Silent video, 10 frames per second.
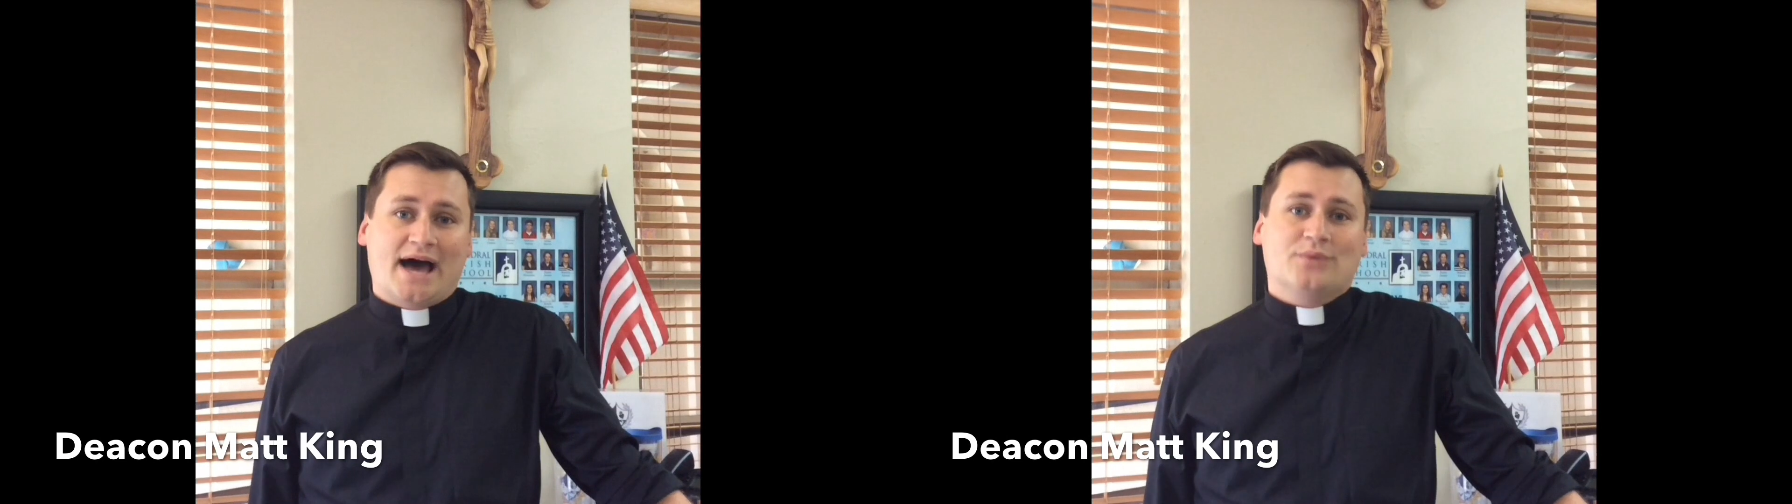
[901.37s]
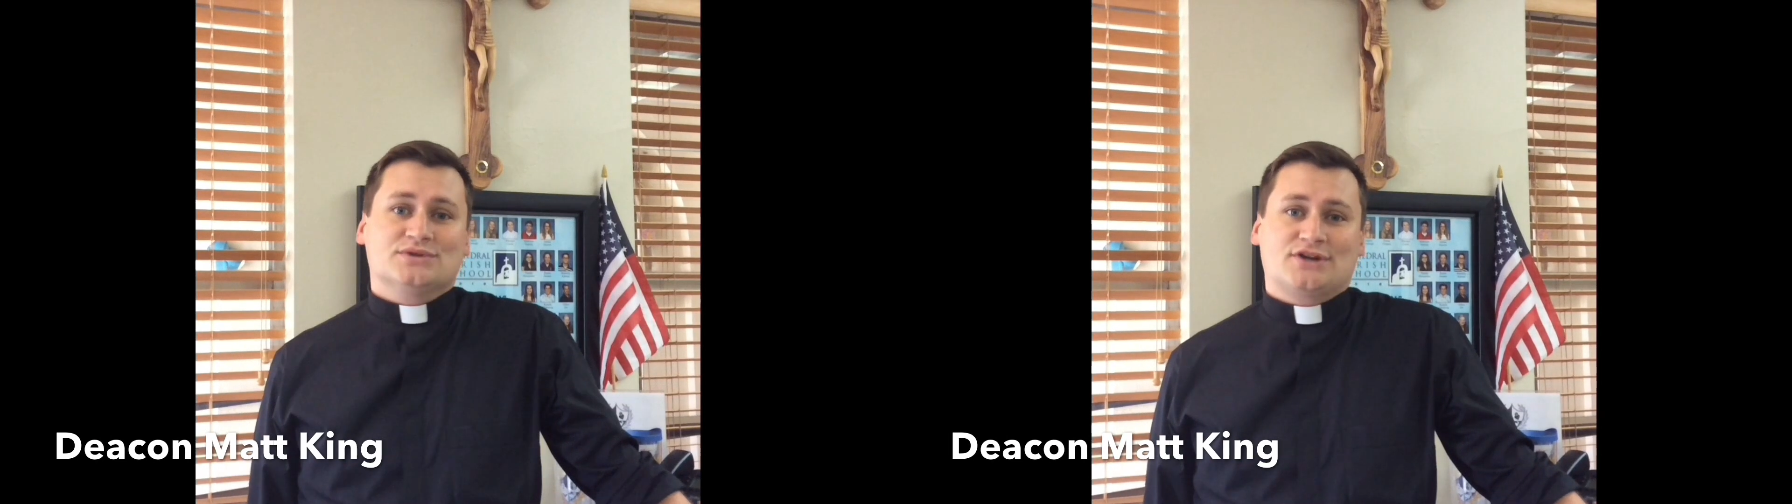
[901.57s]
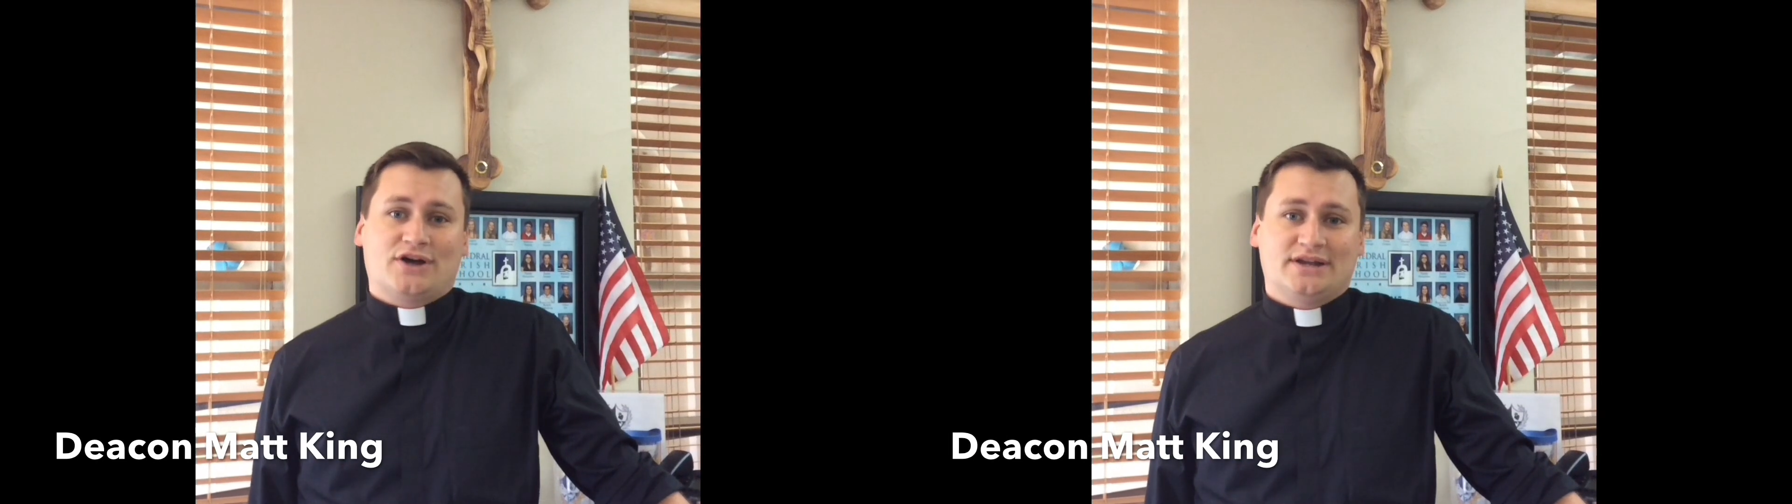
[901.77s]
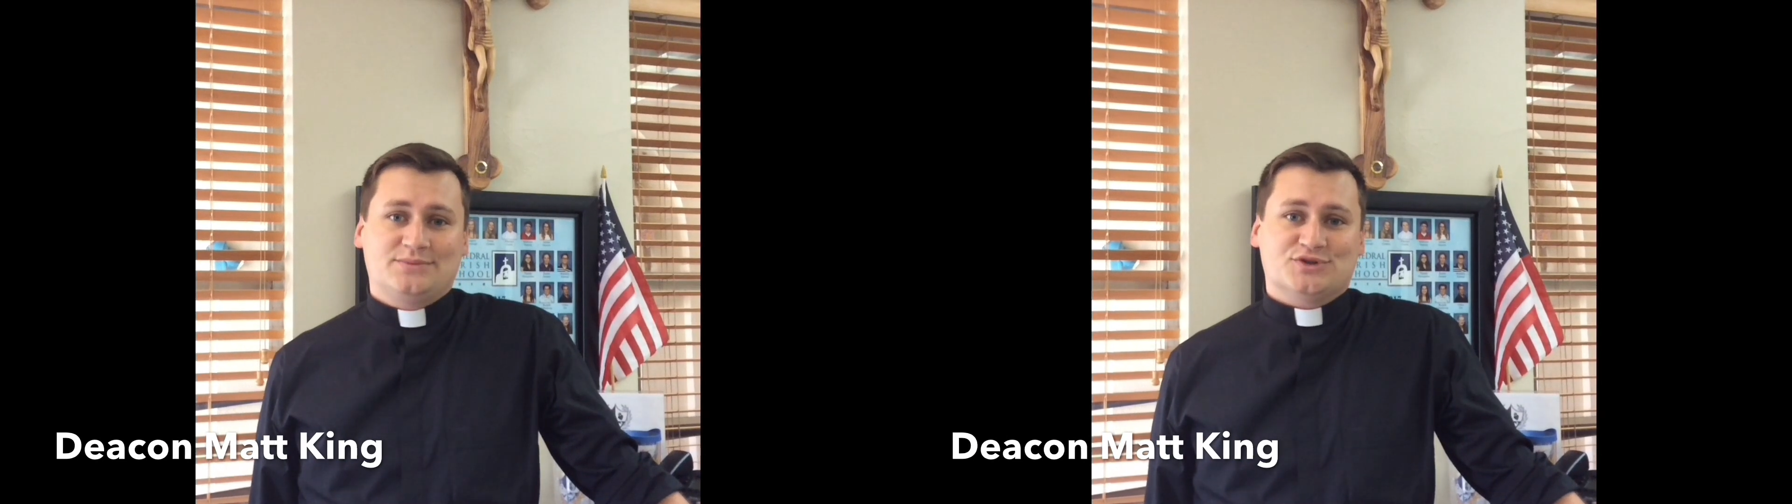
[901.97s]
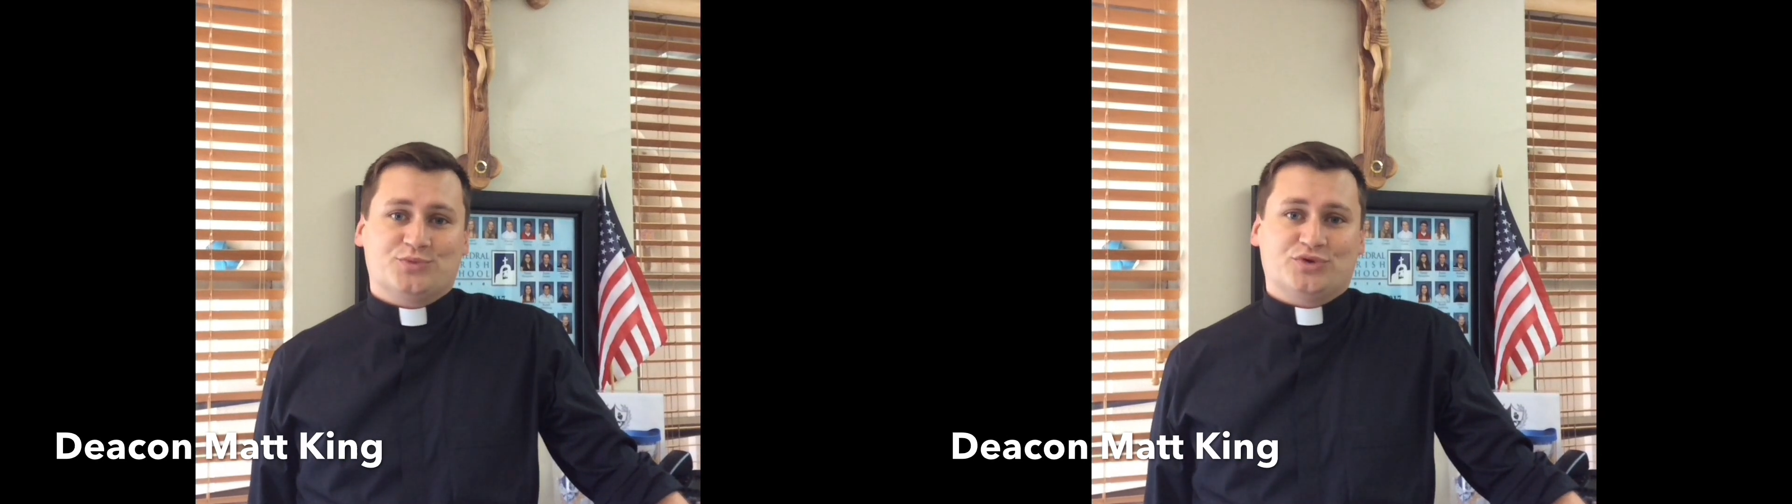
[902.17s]
God was calling
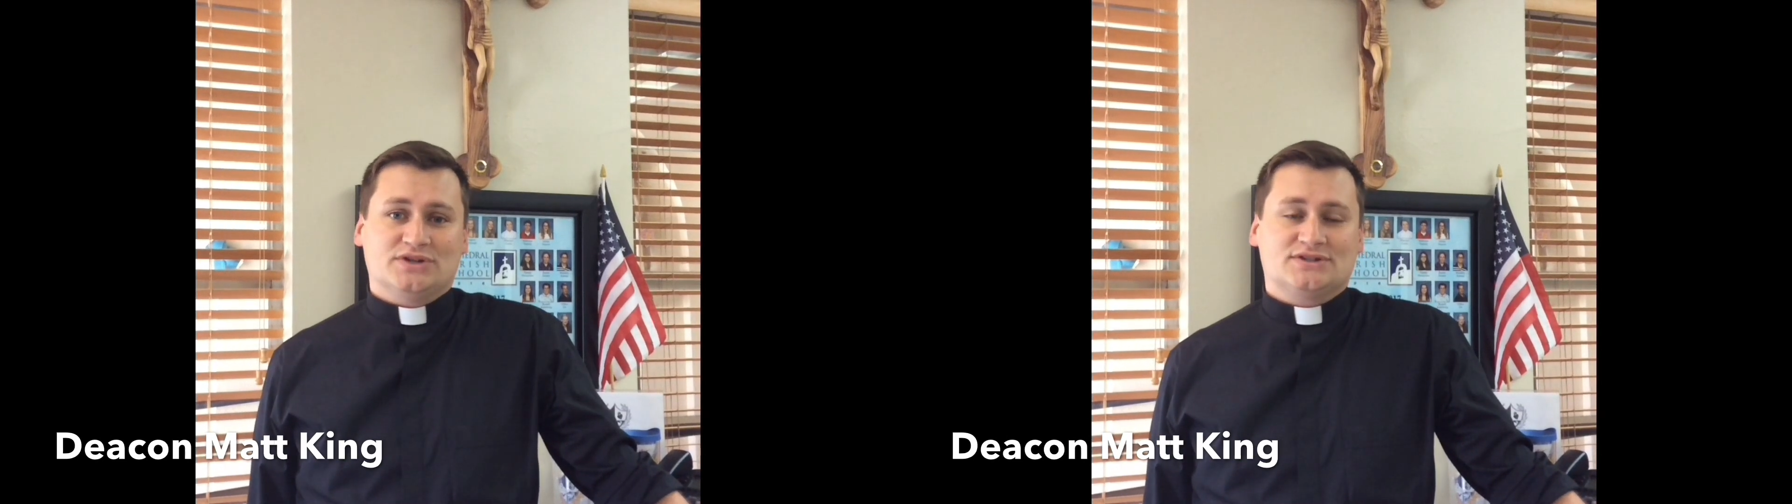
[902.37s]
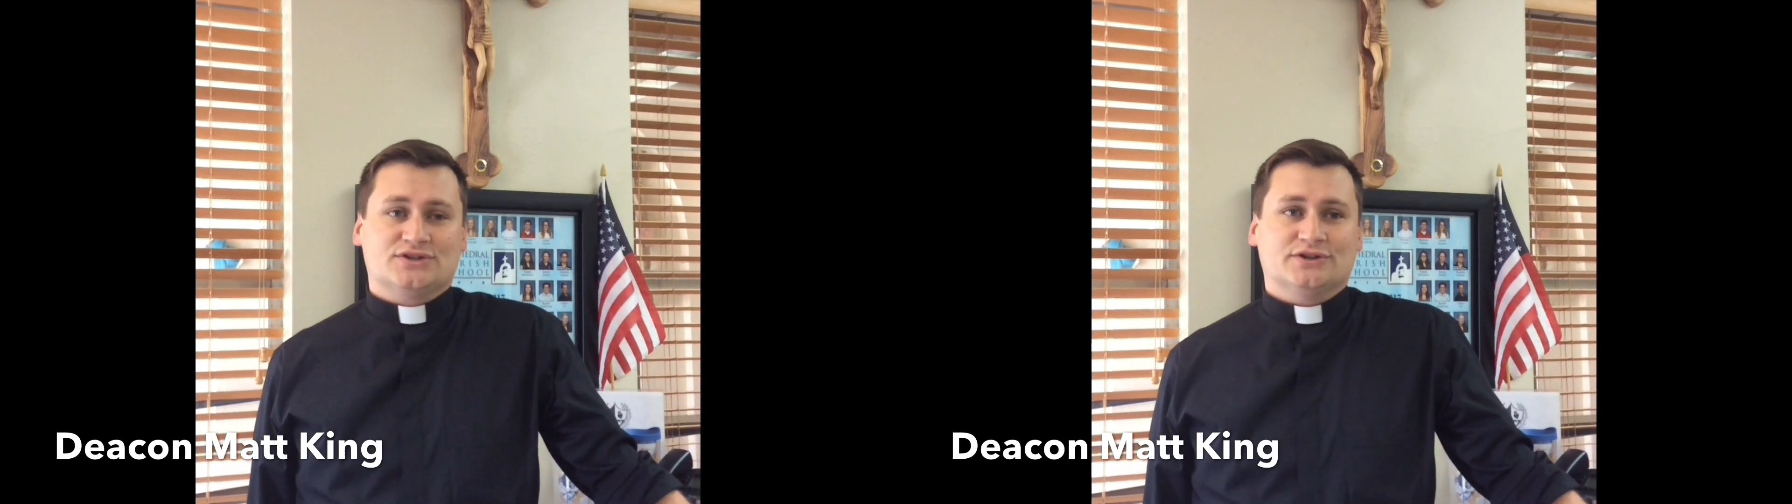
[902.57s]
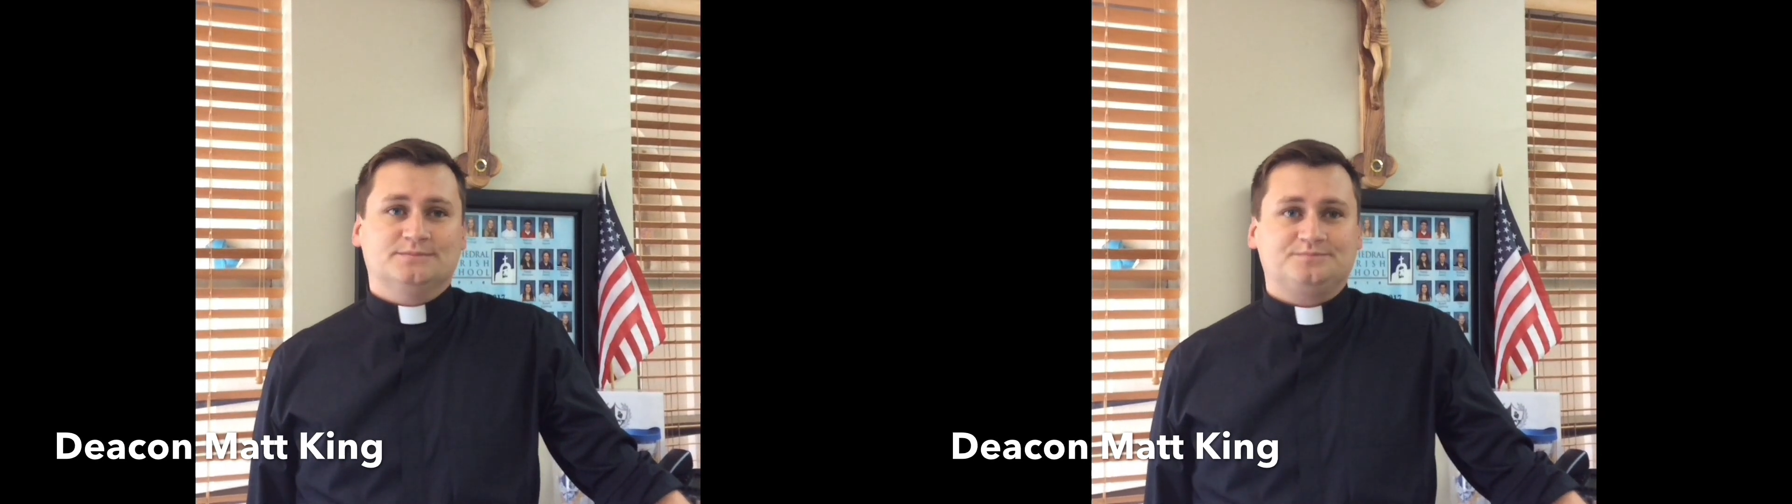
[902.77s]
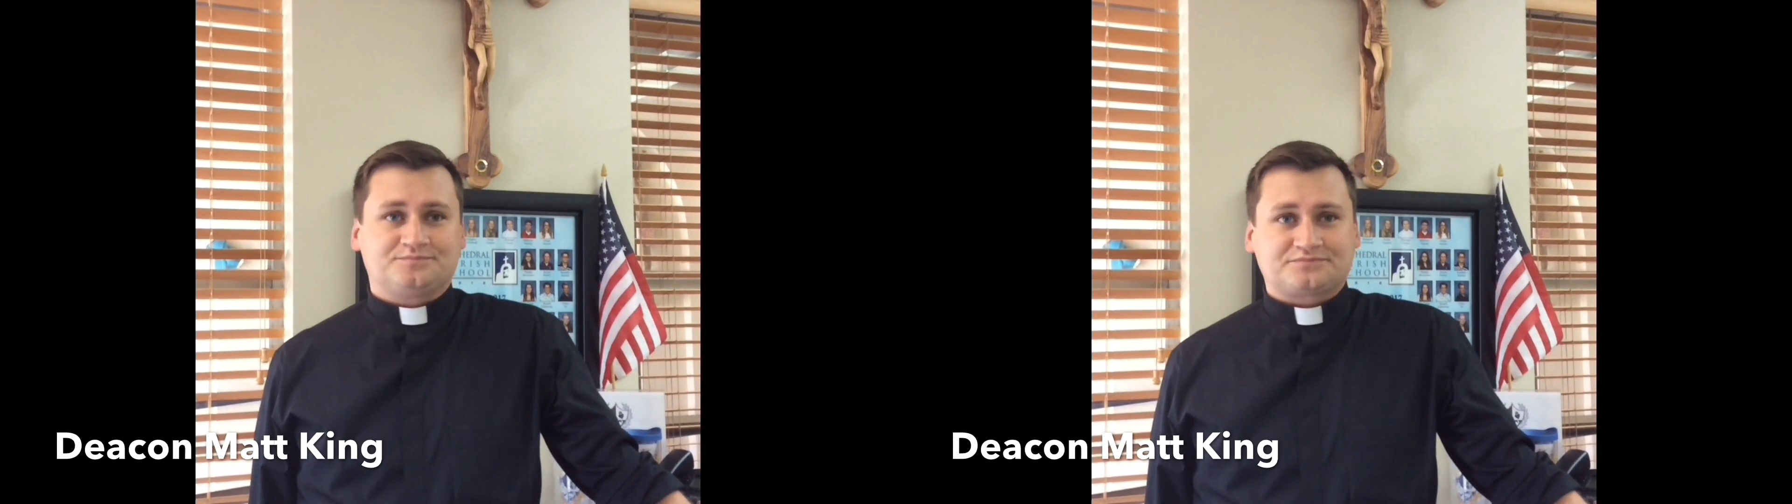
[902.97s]
him to the priesthood.